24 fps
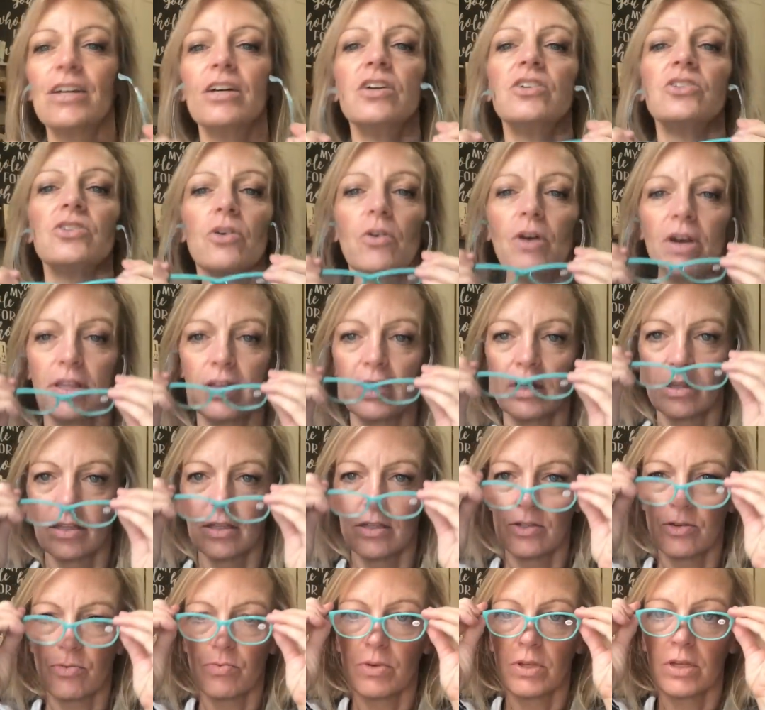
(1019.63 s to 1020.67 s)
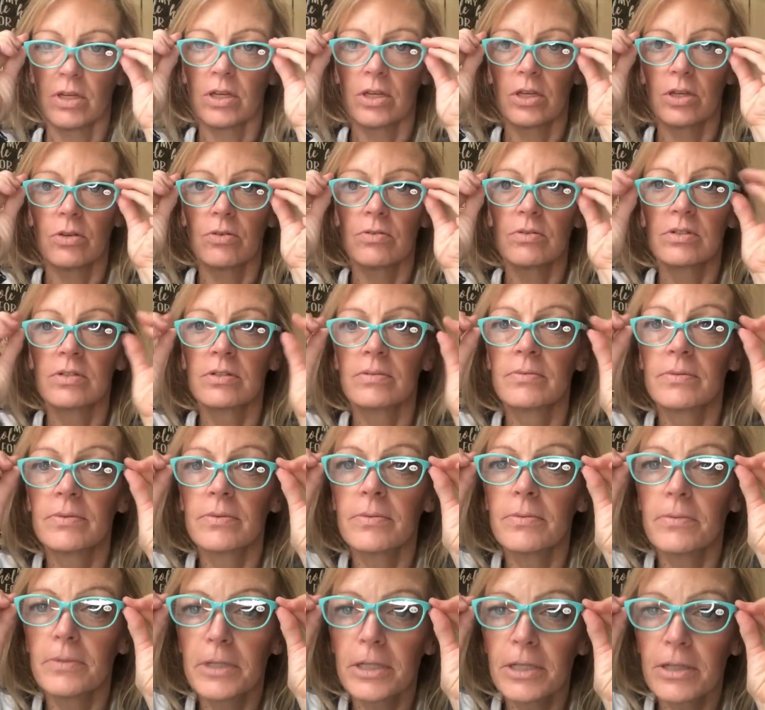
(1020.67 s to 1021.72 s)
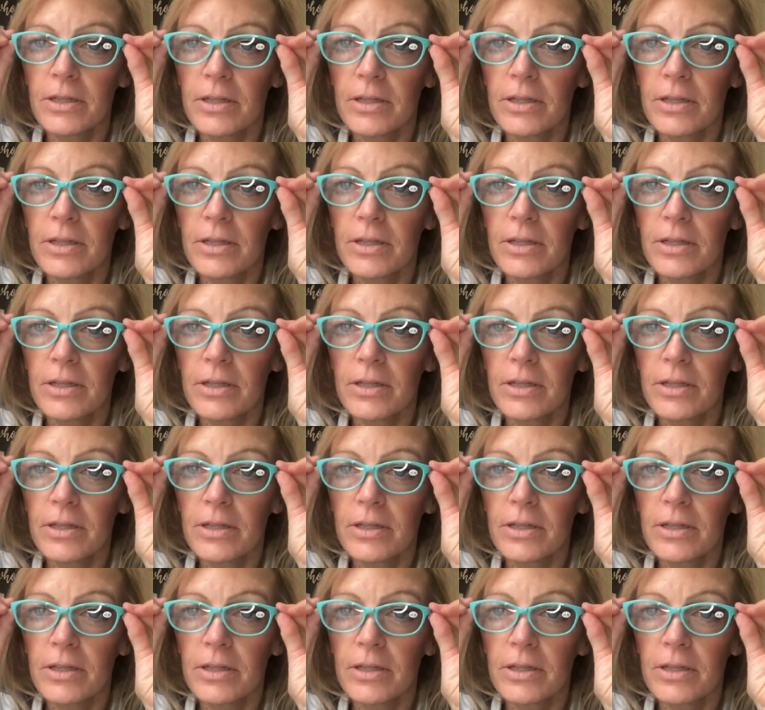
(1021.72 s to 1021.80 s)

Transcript: so I think these are really cute. What do you